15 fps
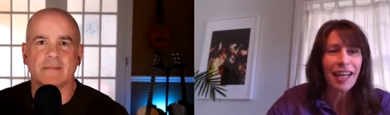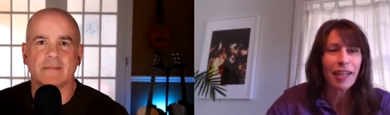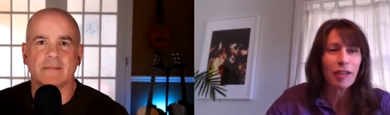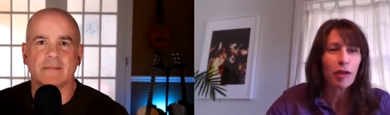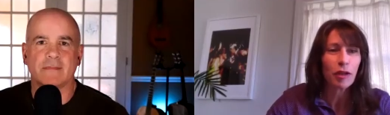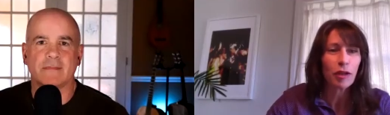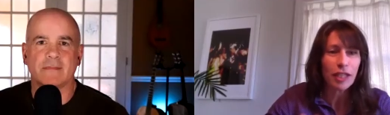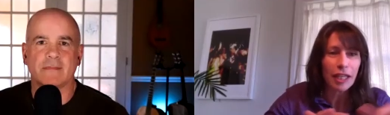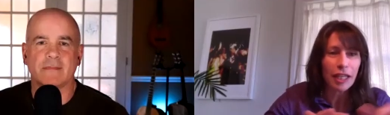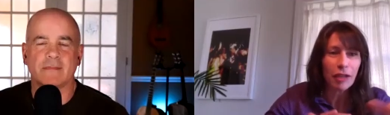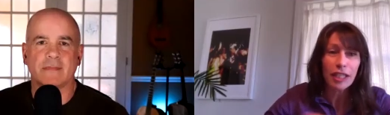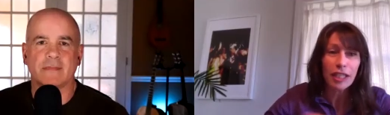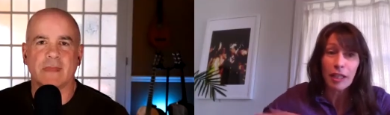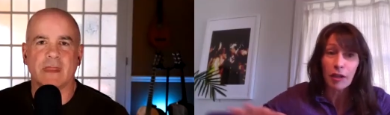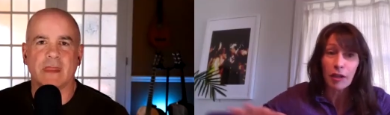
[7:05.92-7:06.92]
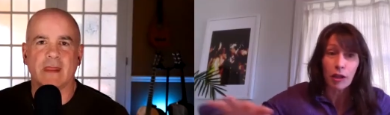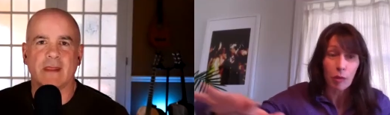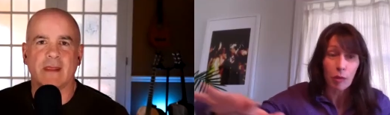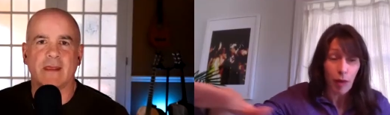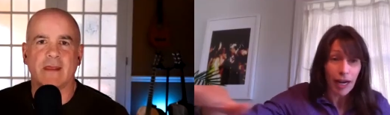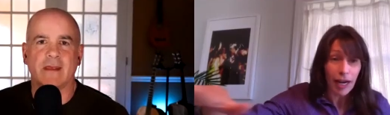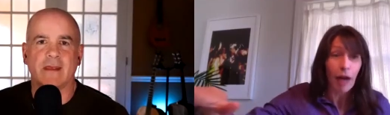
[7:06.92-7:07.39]
Speaker 1: because our CLCs are
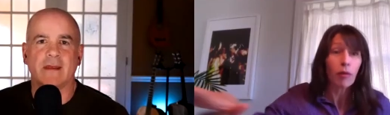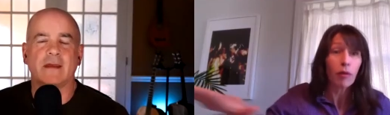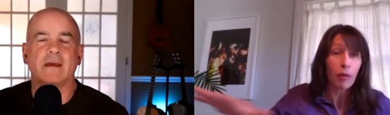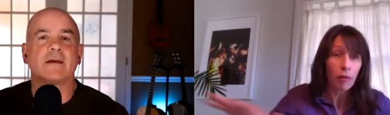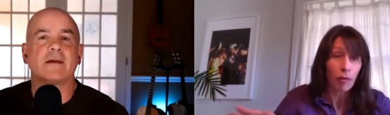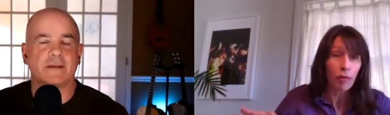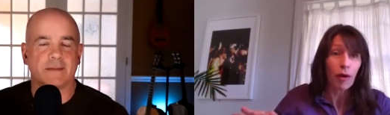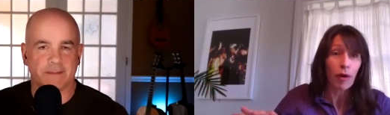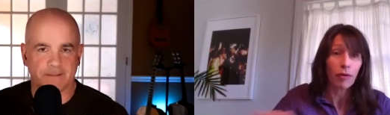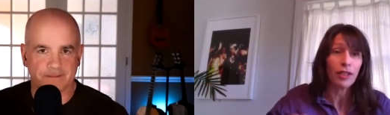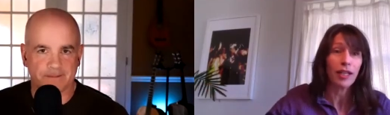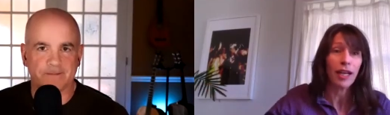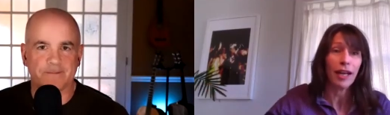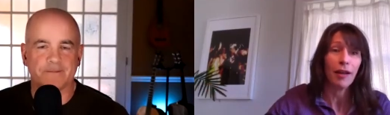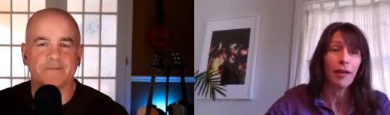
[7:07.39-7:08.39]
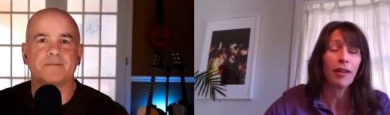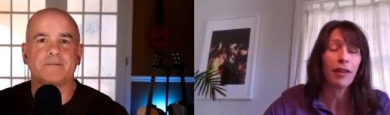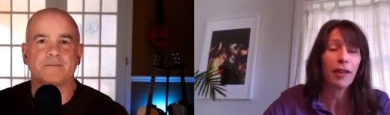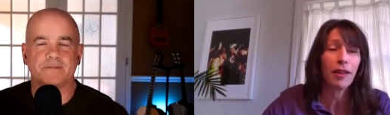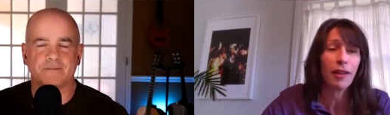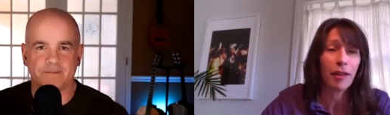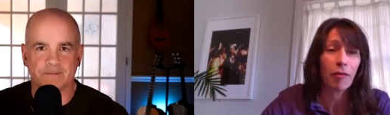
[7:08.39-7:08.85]
spread out throughout uh,
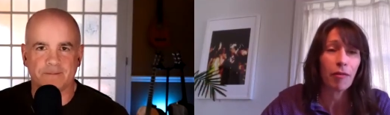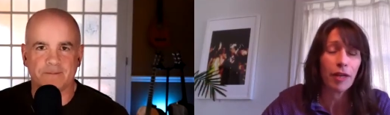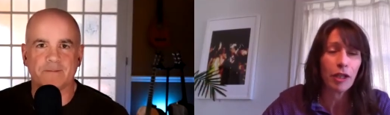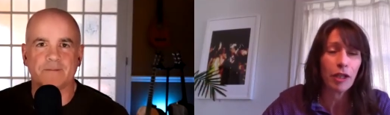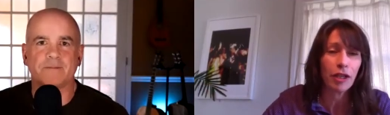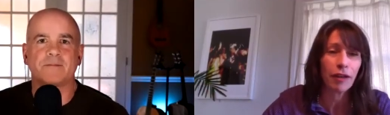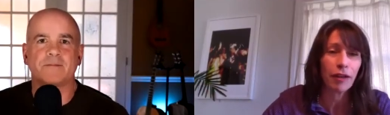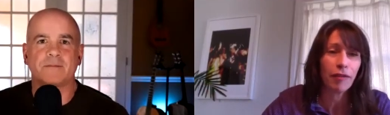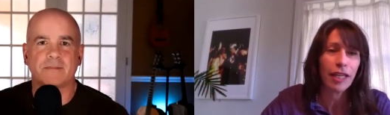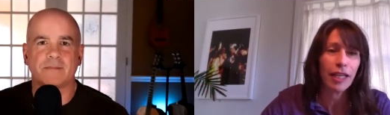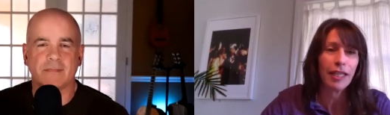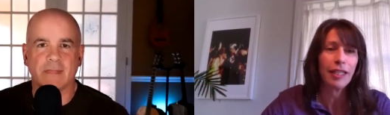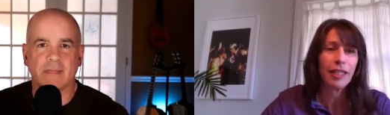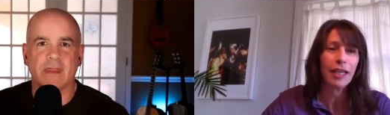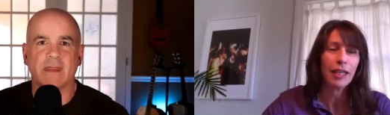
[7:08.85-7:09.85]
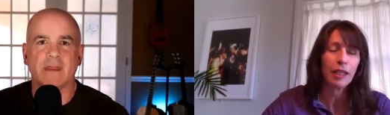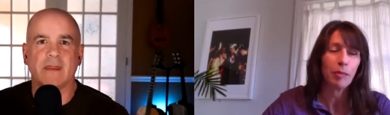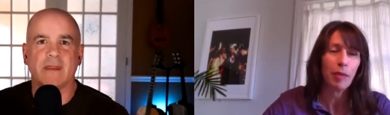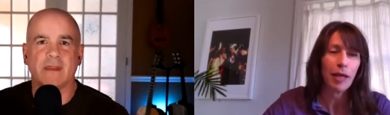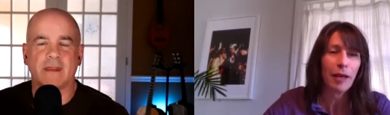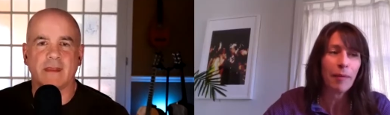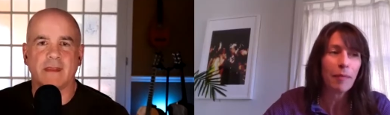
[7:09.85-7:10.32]
the region of the
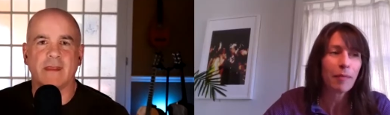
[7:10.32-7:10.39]
ETSB.